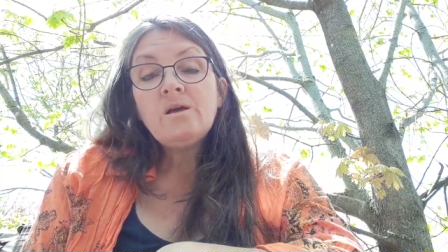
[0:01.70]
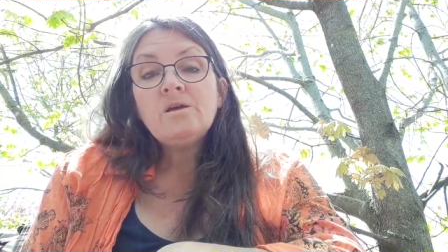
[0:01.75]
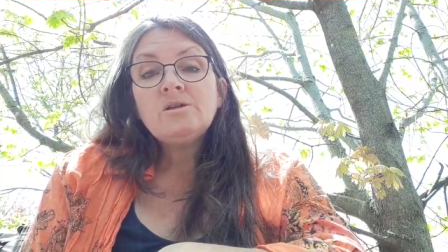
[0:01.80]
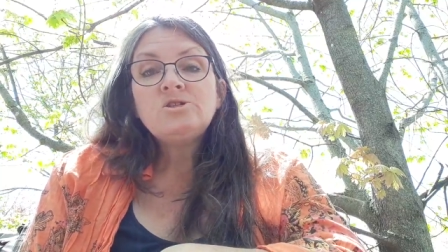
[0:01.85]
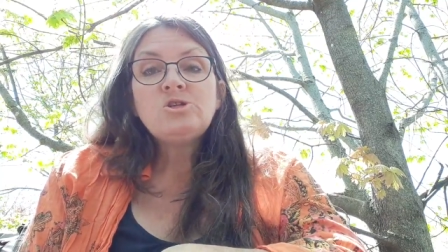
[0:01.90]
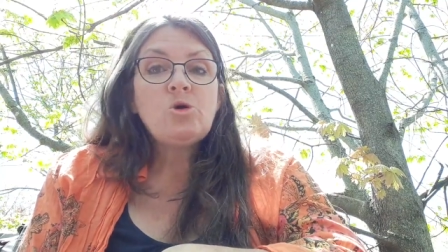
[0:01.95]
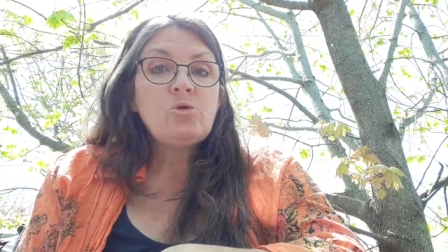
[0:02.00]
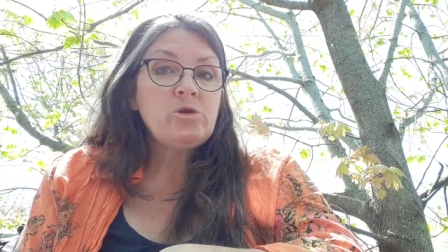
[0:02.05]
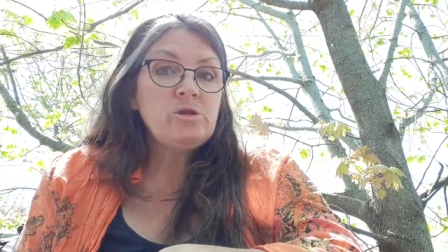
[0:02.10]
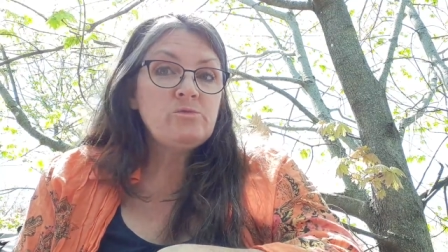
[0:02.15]

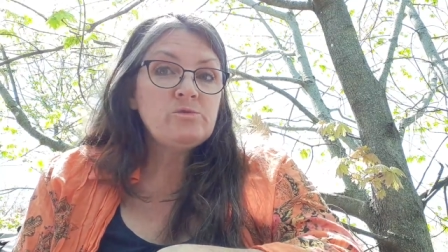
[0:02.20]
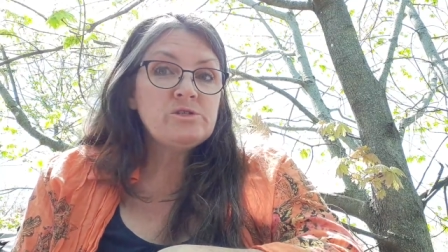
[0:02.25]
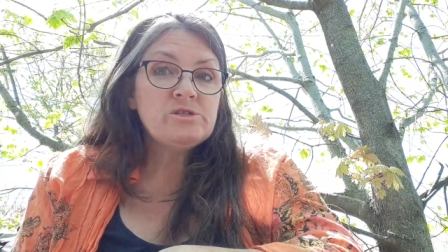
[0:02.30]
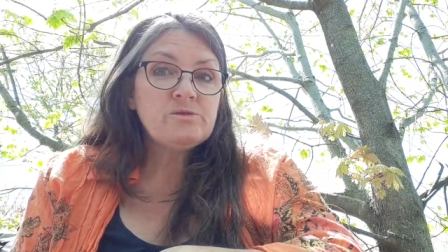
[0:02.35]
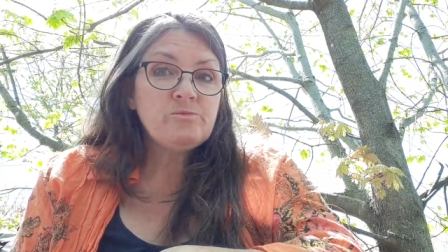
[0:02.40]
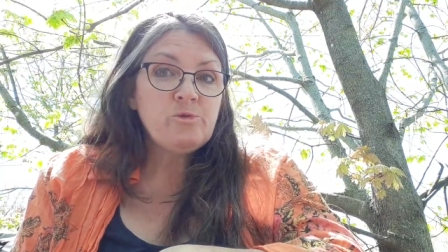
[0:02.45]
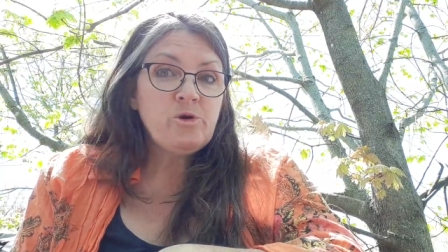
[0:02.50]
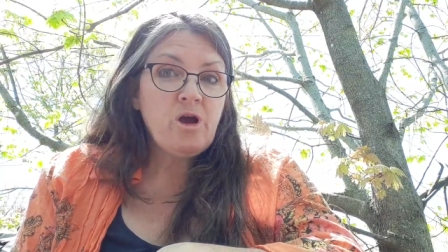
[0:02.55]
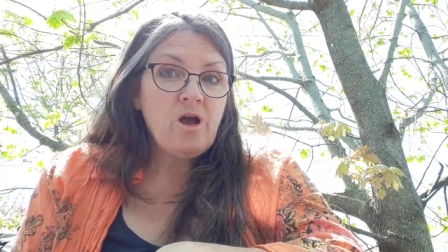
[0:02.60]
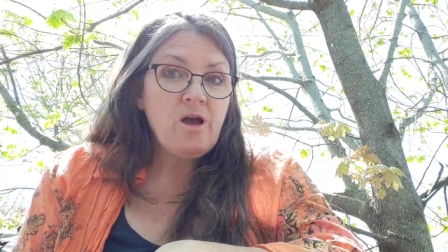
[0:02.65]
Tony was
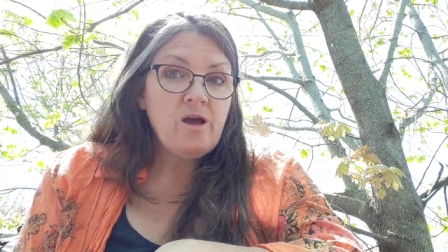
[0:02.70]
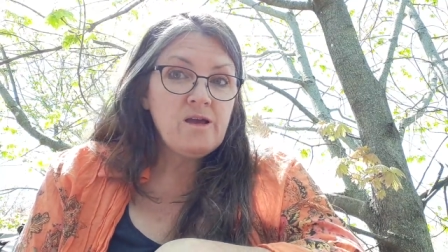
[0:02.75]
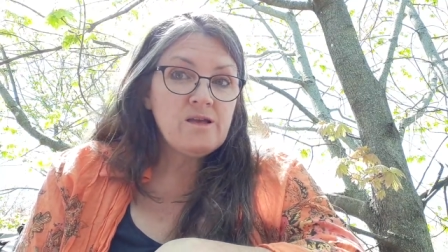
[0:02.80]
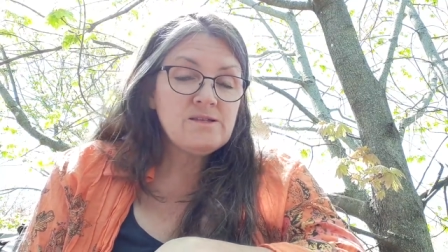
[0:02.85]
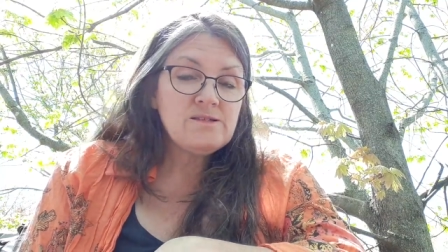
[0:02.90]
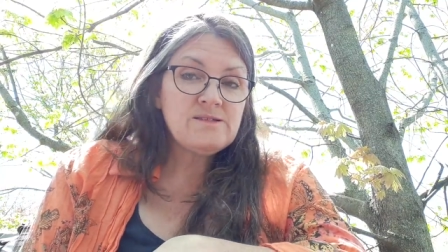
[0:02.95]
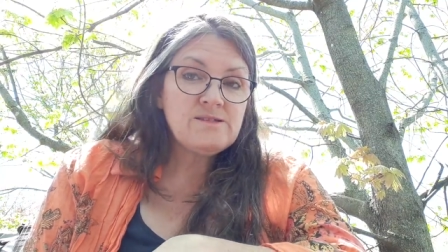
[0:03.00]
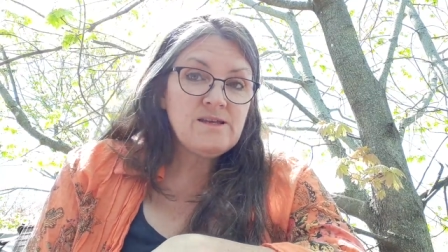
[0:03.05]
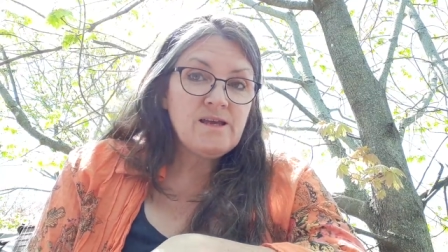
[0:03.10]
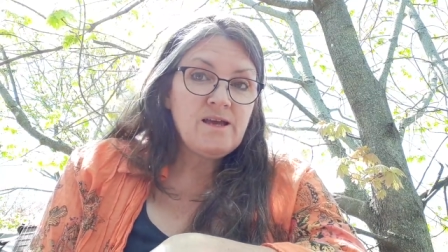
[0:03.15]

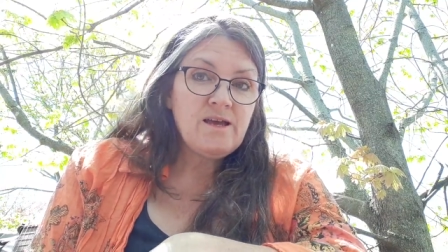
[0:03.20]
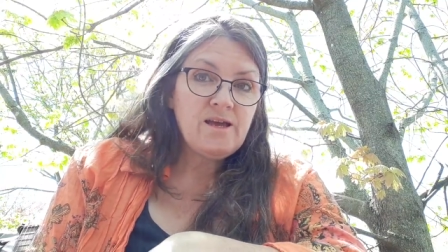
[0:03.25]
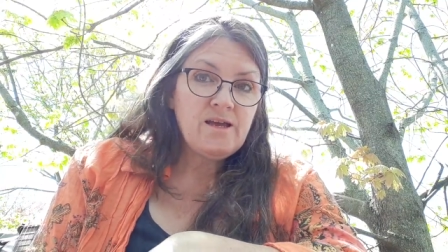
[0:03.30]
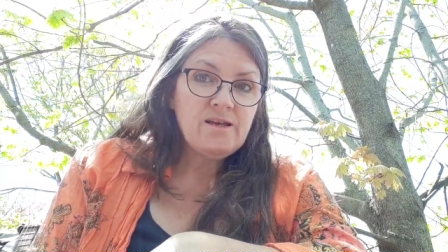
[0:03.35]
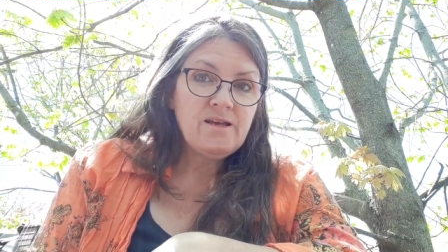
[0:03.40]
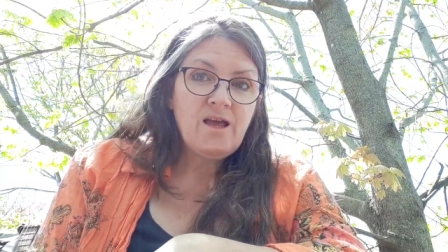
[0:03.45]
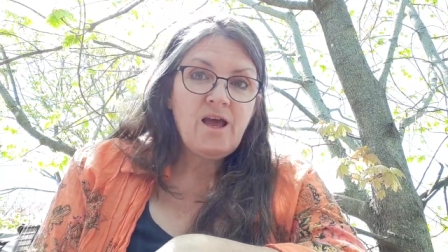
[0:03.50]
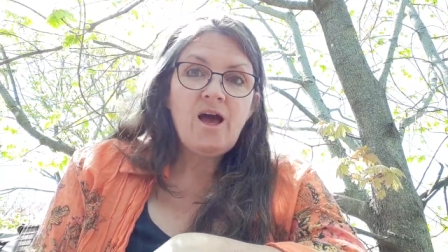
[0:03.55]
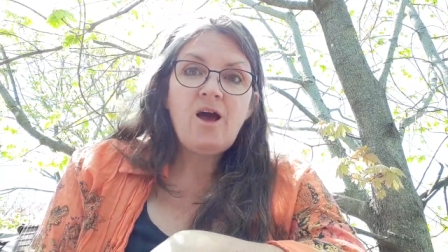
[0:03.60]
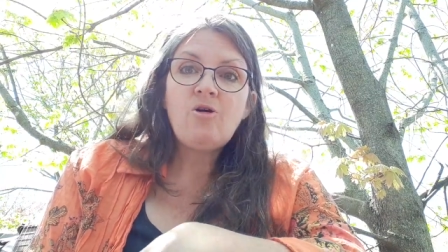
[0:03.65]
surprised at
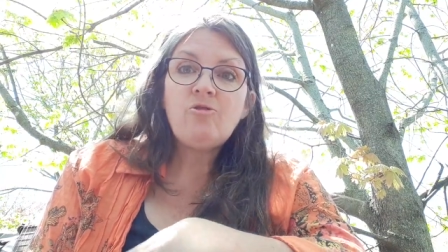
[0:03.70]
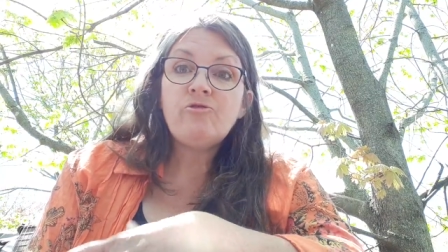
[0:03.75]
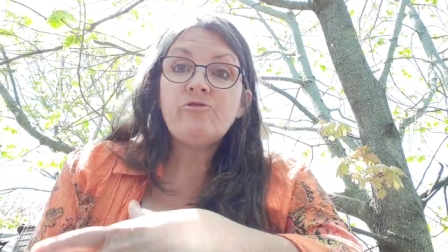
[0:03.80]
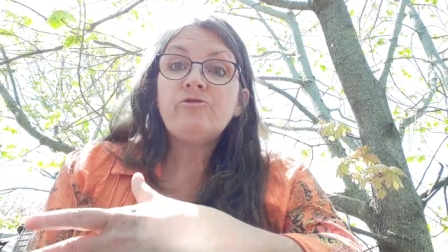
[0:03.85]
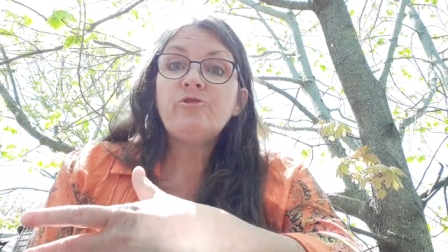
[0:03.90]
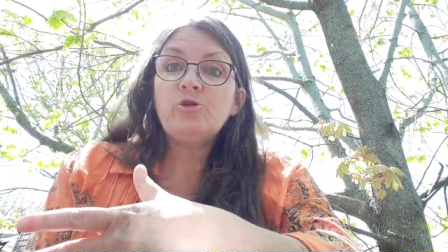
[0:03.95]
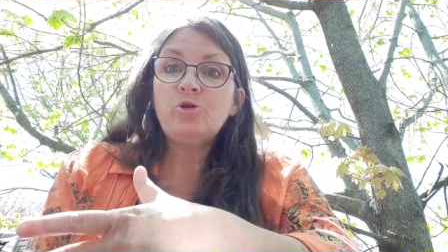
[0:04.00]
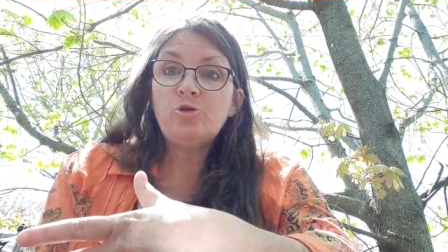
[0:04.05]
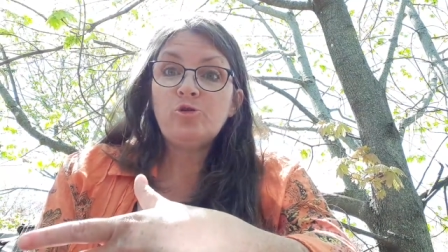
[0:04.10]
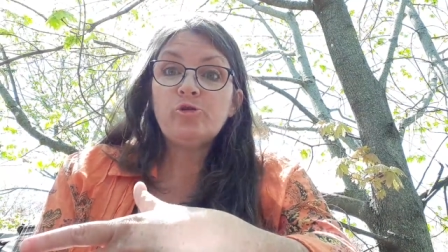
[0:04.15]
how
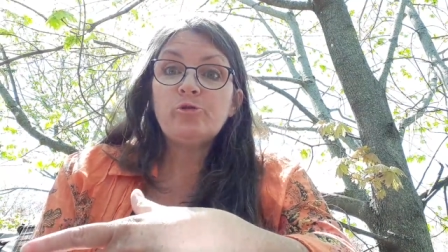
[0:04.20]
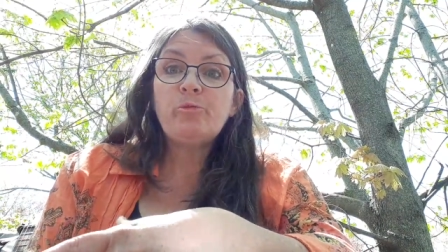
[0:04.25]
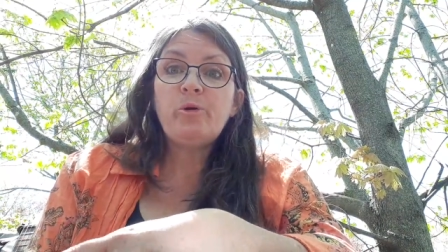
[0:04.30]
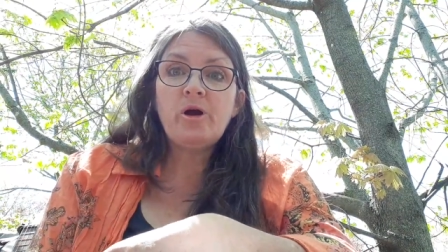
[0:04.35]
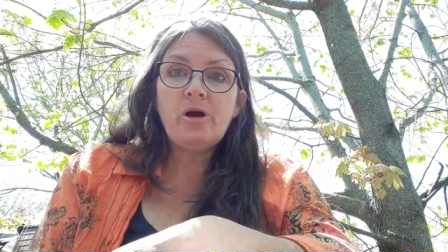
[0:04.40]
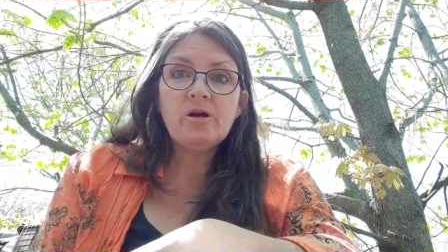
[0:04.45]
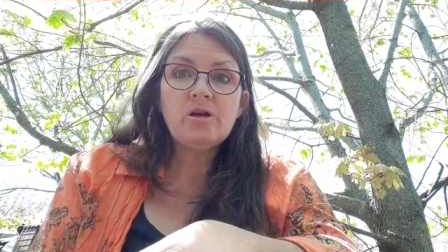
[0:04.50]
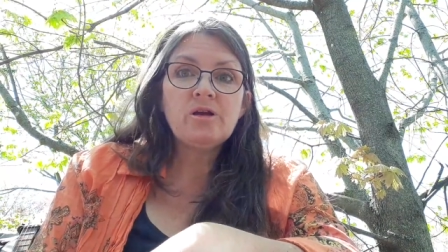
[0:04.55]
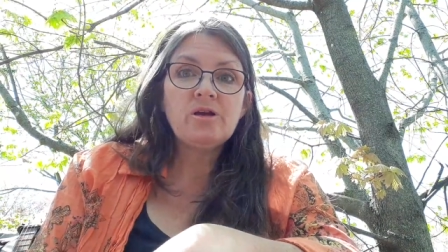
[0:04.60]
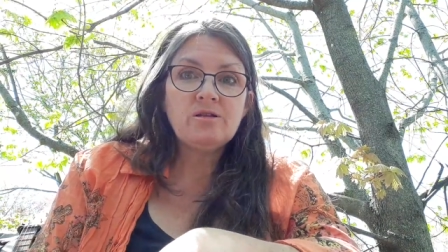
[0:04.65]
full the
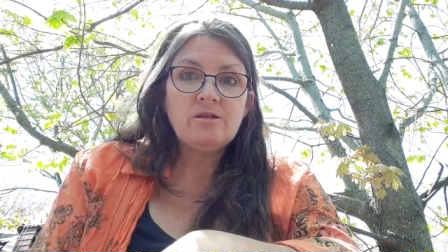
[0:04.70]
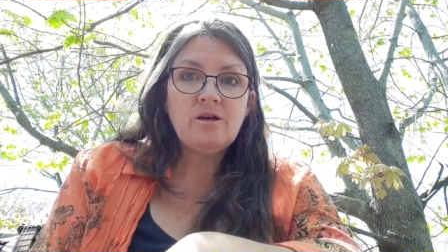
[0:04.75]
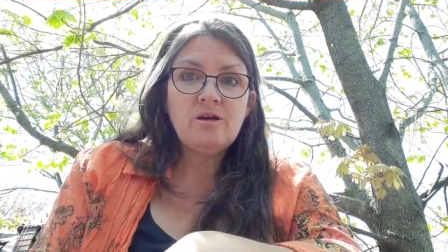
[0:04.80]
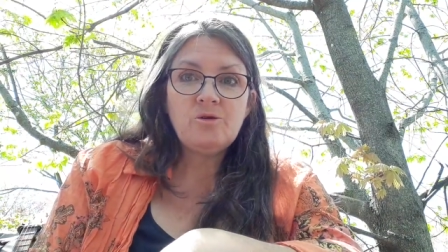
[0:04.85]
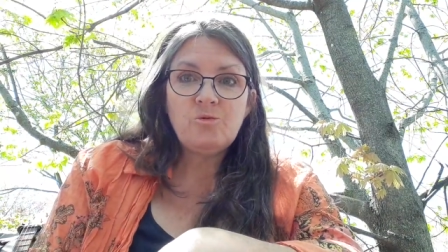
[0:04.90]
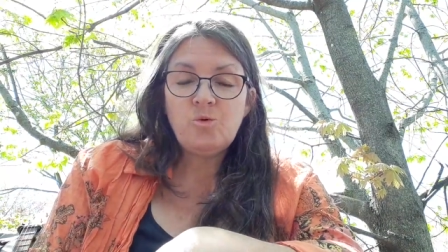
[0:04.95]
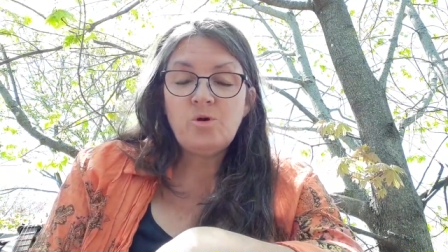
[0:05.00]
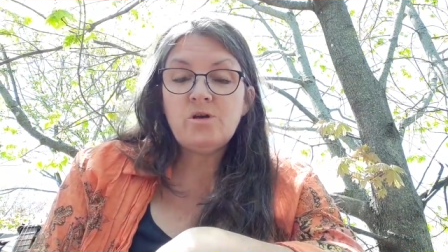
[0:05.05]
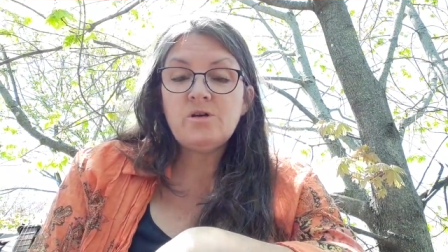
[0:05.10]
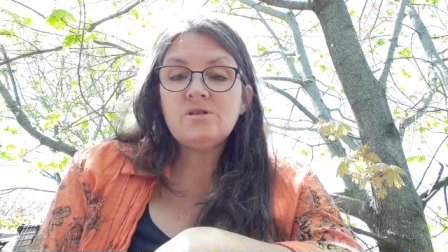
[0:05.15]
parking lot
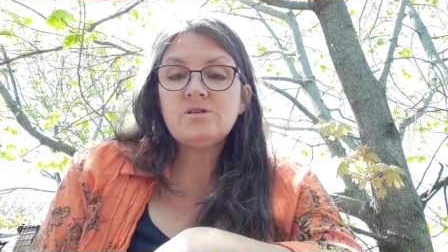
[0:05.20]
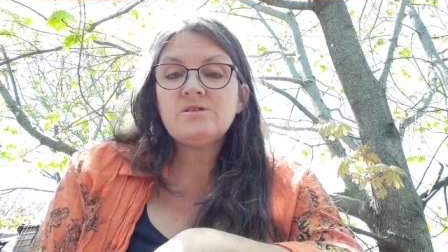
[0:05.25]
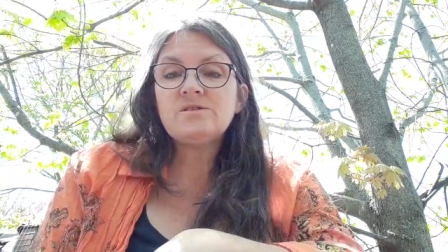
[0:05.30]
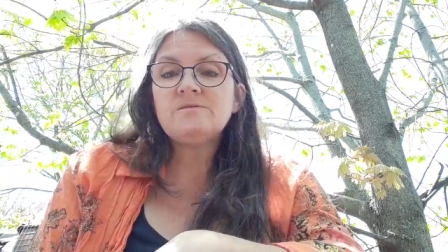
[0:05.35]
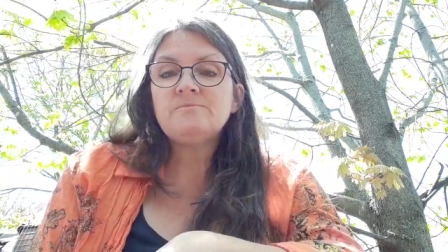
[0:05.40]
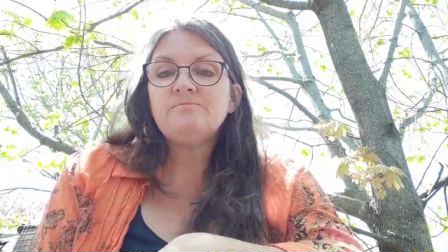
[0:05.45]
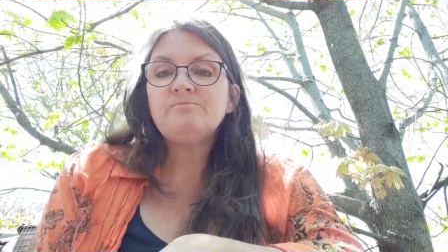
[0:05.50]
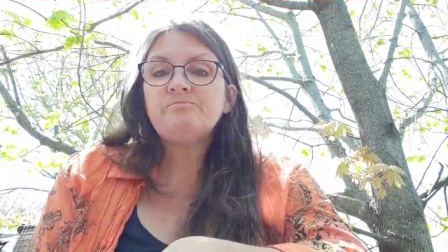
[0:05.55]
was.